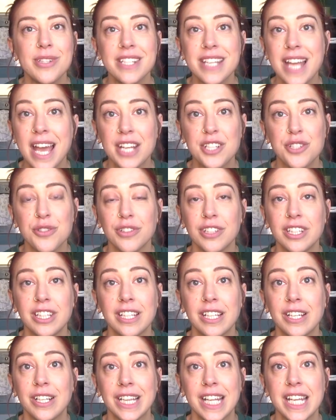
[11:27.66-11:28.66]
He was a natural
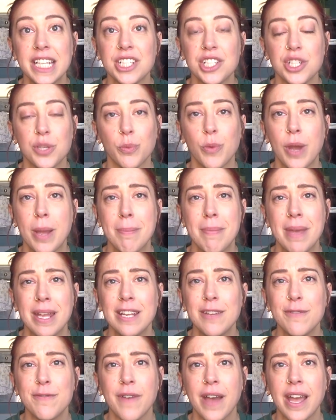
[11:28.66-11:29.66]
in the clinch and where
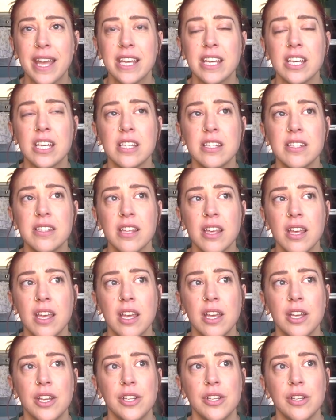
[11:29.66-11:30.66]
many fighters
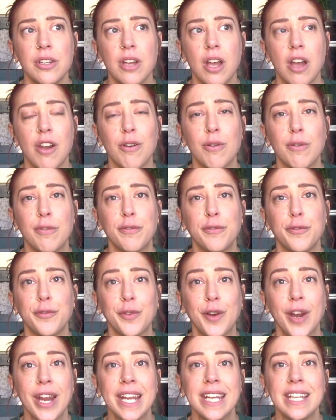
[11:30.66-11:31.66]
are
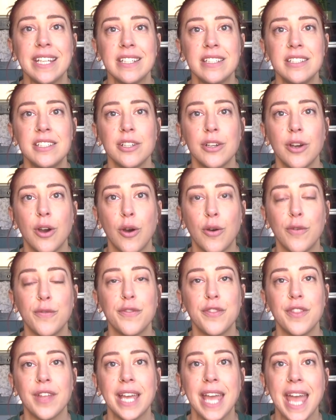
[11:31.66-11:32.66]
afraid
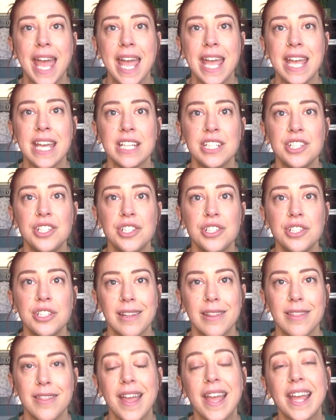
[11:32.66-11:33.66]
of the cage,
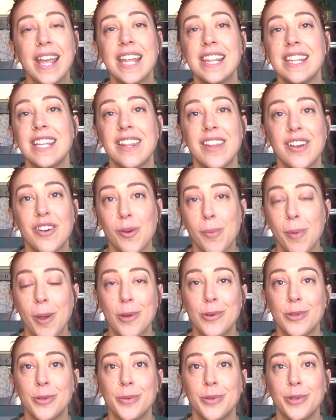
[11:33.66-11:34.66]
thinking that their
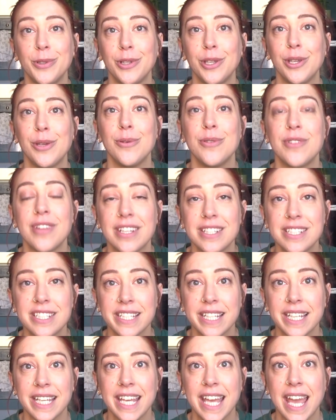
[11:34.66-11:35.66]
opponent will use
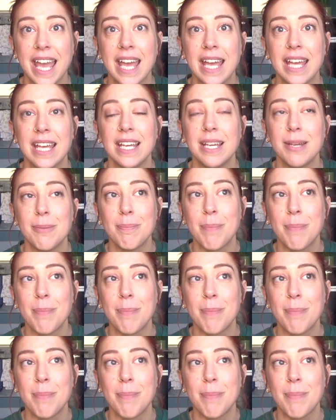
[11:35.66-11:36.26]
it to get